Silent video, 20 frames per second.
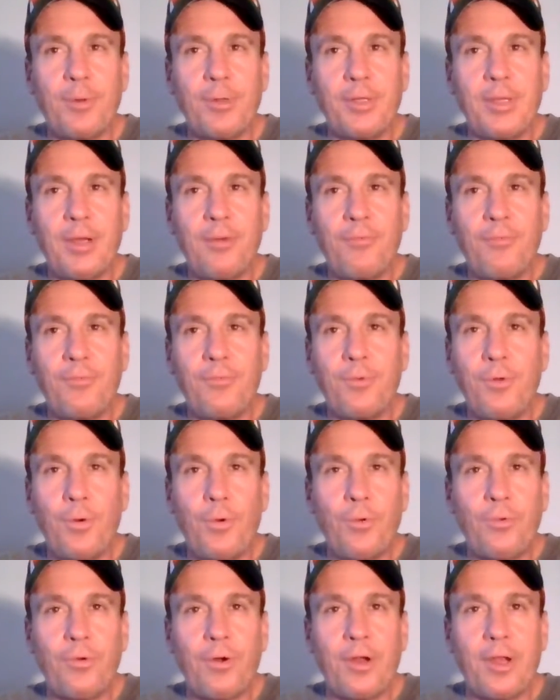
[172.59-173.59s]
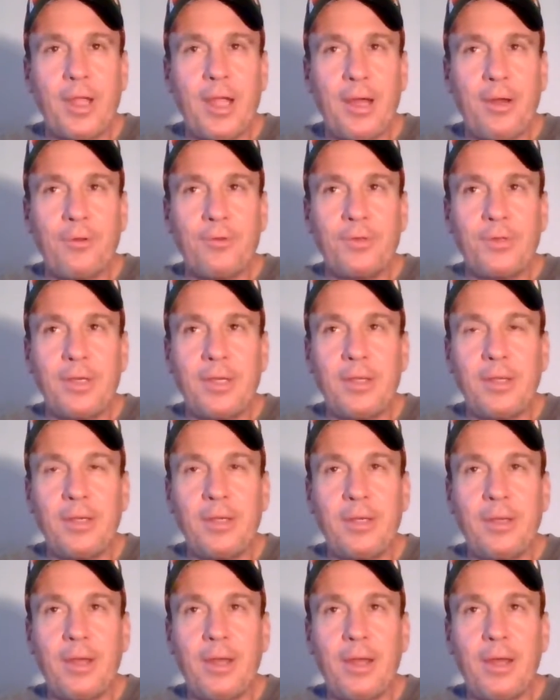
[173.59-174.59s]
but you have no
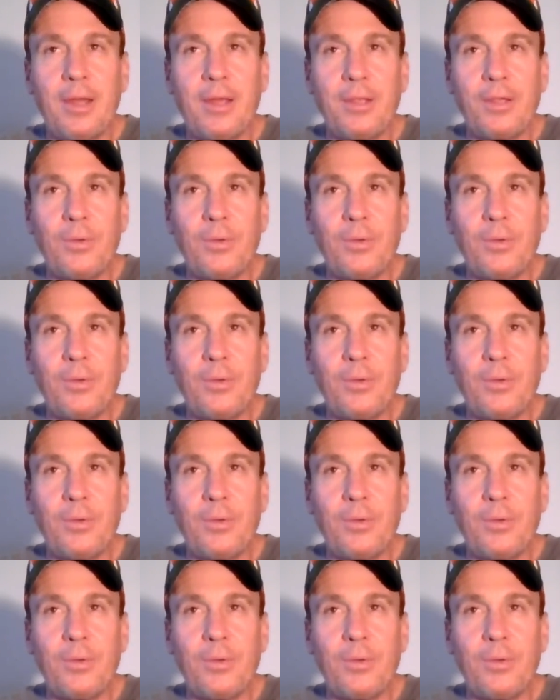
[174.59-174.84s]
Gronkowski.